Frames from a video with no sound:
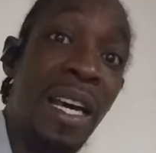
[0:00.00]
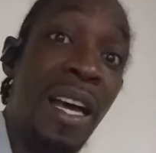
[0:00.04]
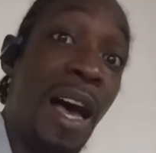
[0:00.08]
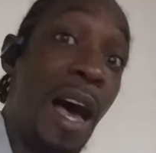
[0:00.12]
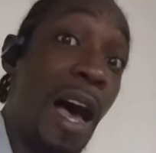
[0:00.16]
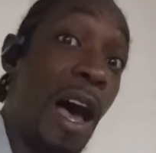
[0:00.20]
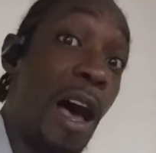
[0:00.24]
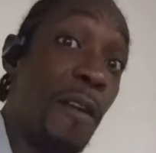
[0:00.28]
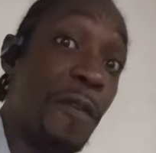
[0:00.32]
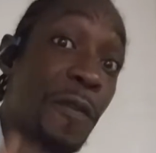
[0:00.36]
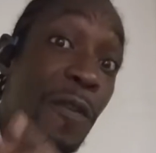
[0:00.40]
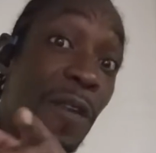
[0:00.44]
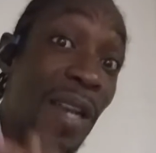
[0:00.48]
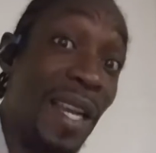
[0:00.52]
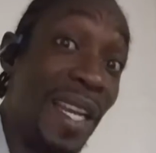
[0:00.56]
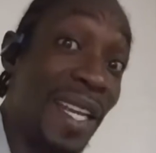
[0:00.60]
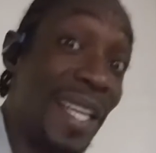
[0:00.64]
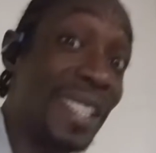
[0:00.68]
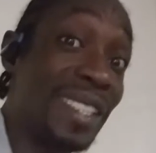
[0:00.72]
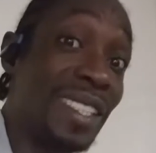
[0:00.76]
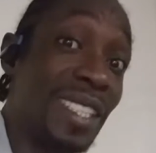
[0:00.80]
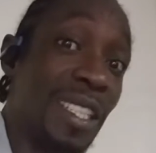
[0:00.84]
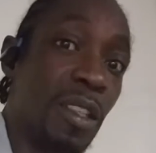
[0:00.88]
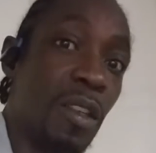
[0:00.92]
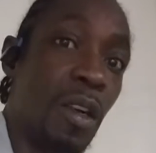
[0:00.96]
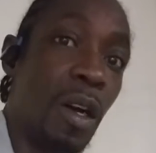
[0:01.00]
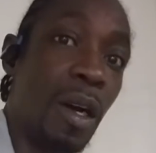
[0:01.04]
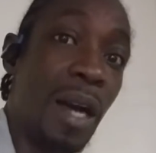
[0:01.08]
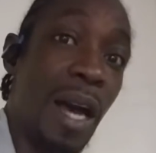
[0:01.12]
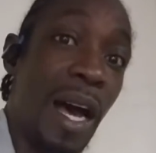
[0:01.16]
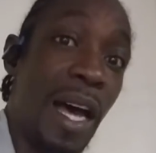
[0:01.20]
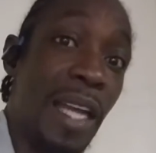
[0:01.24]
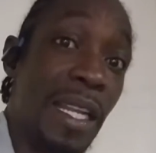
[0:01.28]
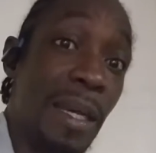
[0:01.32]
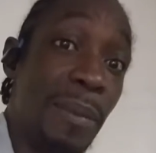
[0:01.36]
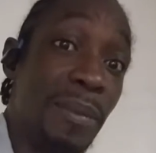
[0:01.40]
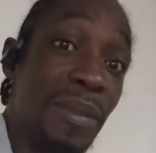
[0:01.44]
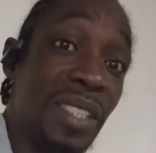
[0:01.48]
Have to let it go
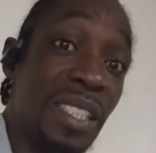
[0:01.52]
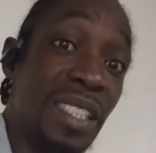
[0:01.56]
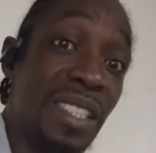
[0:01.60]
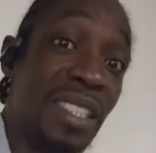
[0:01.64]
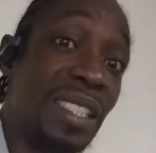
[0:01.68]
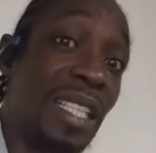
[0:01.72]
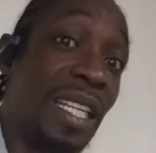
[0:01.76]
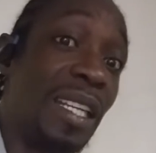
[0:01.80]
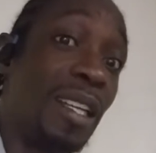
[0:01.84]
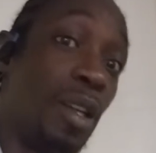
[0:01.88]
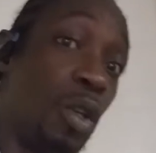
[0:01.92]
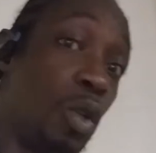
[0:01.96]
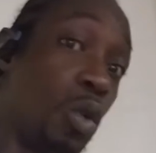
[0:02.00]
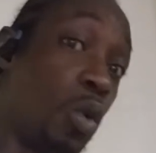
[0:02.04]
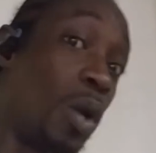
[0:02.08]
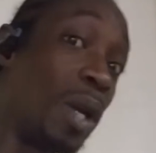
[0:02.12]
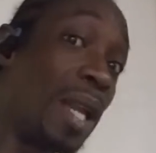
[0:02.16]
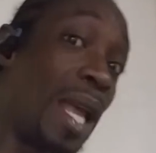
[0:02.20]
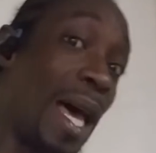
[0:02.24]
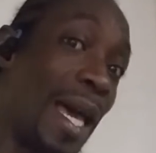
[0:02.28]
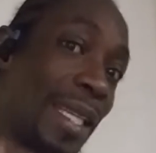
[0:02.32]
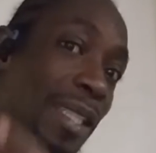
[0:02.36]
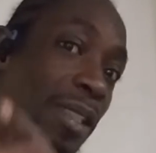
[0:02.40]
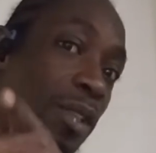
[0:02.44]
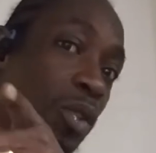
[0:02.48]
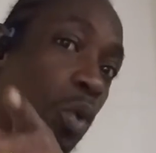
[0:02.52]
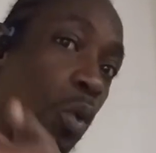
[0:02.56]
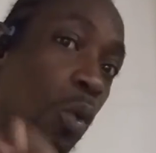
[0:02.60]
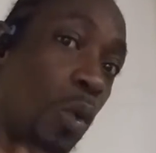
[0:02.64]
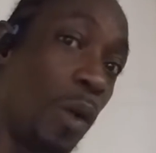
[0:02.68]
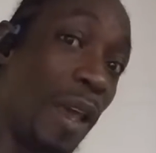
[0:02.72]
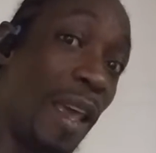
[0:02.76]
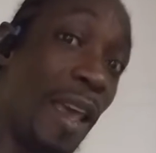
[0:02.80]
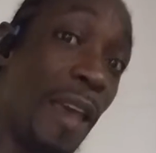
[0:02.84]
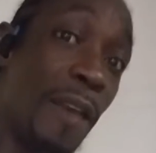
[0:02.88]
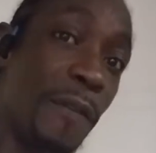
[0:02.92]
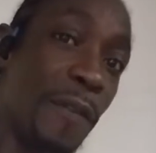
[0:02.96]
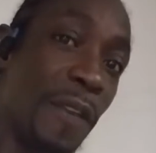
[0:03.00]
because them see the load is too
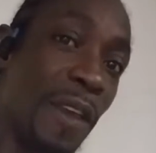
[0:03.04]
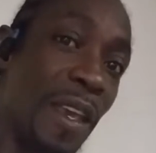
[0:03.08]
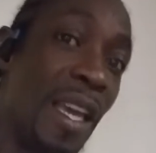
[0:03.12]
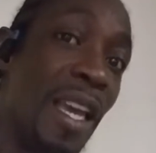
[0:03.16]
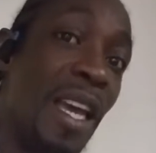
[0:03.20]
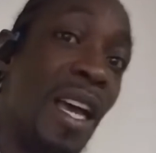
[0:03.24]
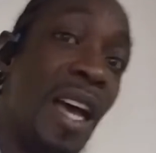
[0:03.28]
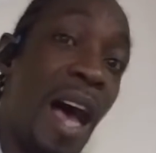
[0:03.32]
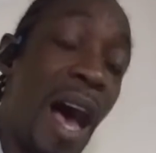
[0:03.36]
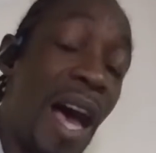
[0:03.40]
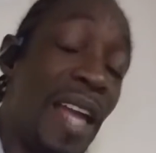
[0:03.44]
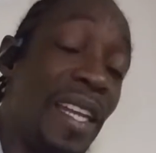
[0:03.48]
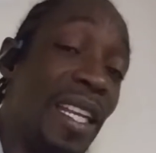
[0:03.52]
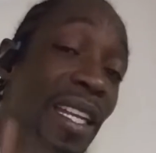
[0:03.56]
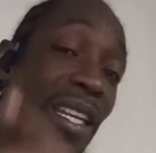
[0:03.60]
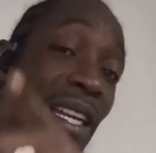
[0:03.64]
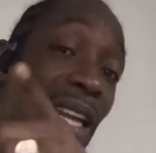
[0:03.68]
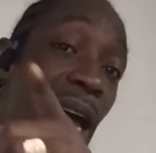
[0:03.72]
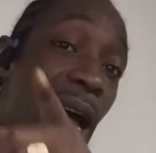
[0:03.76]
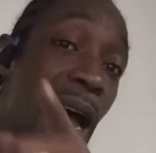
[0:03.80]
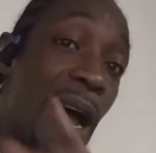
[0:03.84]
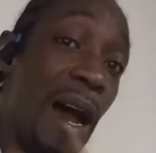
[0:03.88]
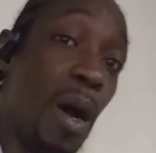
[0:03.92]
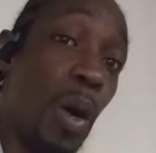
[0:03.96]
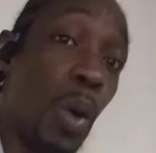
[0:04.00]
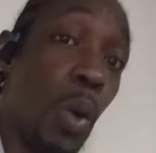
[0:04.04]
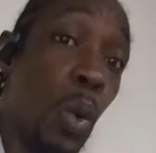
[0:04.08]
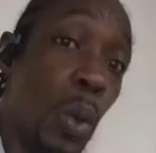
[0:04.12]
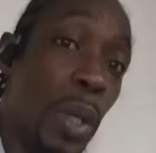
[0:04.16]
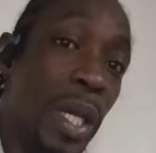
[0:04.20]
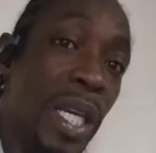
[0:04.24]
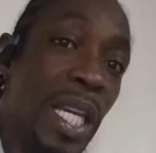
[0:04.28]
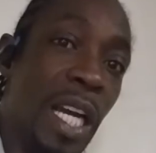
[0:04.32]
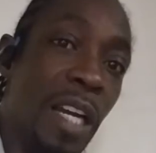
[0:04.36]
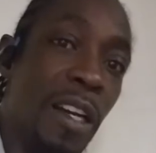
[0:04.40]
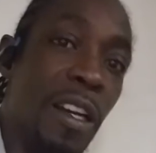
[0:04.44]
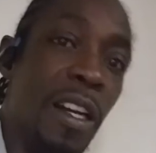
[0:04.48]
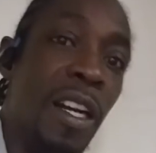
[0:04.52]
heavy and it now
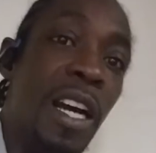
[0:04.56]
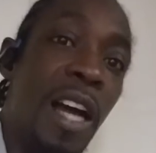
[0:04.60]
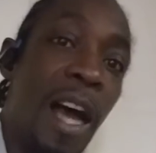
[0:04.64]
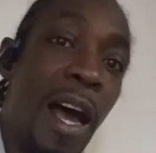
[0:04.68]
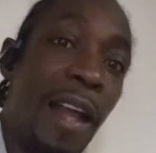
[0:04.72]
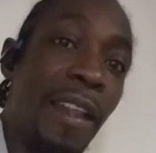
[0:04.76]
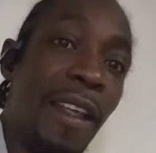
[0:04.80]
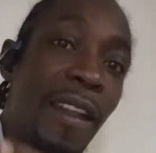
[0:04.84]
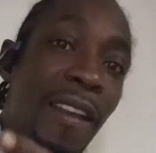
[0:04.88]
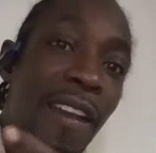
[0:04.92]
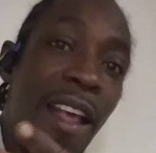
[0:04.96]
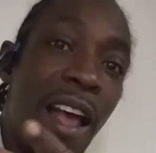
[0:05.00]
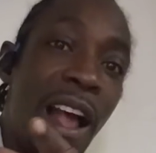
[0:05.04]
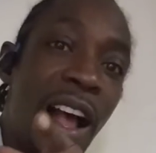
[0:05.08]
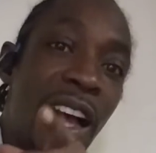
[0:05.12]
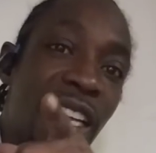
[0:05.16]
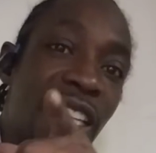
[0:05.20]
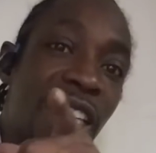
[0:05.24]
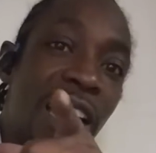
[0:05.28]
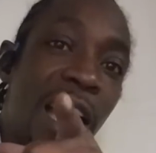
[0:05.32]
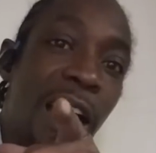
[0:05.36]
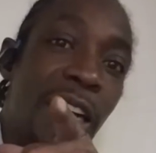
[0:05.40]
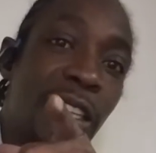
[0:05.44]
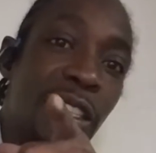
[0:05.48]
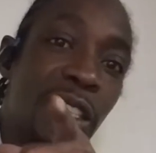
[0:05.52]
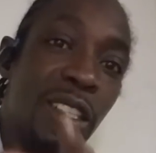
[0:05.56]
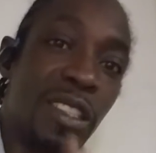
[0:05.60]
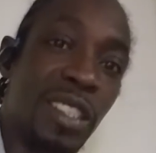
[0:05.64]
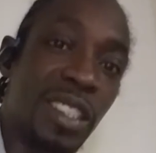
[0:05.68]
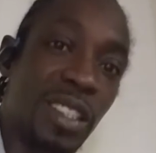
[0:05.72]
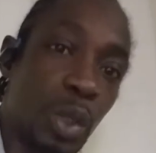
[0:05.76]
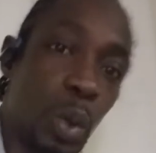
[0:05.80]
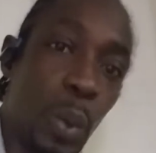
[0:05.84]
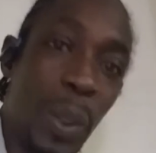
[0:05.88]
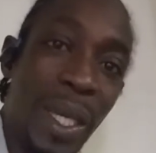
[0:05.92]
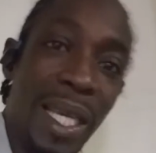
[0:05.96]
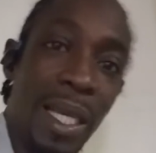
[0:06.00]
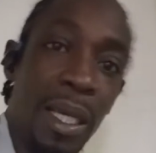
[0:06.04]
wear and it now carry no
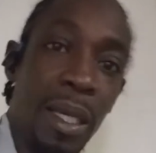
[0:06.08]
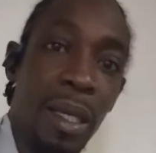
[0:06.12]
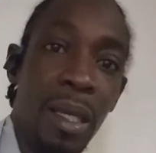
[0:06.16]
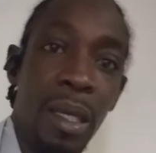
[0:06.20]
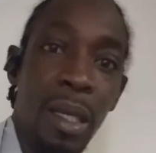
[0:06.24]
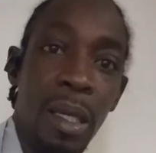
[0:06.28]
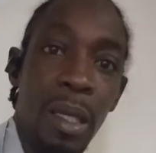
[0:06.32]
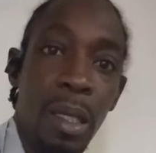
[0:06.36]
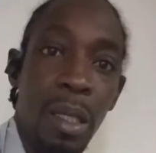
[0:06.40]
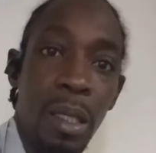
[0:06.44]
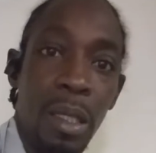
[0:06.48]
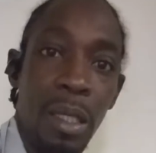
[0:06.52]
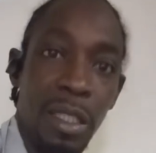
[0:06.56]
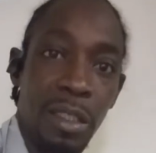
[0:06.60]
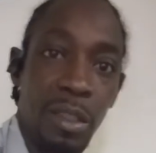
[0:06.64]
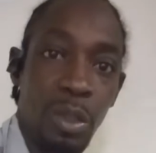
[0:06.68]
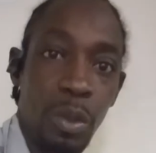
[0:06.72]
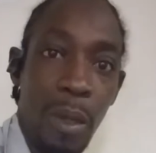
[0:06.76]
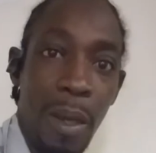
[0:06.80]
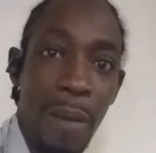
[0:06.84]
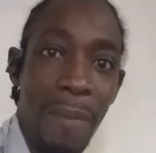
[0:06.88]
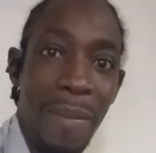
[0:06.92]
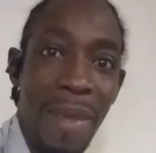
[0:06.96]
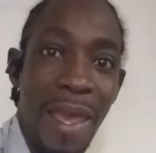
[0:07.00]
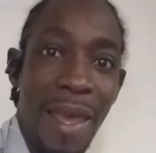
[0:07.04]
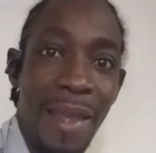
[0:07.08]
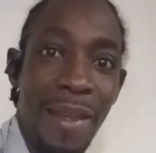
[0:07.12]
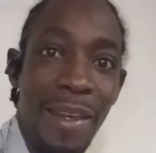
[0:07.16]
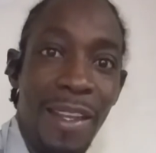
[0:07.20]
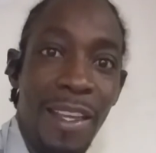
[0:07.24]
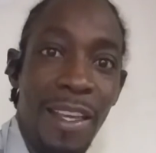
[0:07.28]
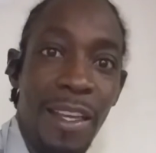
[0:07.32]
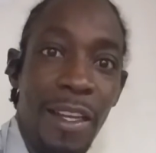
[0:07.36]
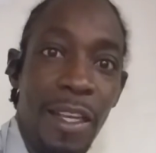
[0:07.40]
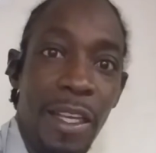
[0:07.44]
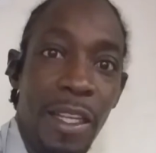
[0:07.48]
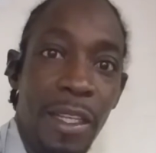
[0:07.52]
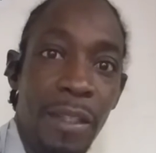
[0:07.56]
swing. You see what I
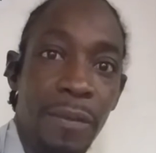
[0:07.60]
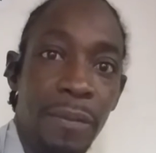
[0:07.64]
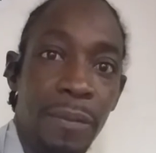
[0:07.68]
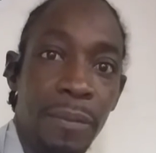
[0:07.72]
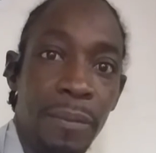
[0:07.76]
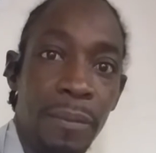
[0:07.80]
deal with?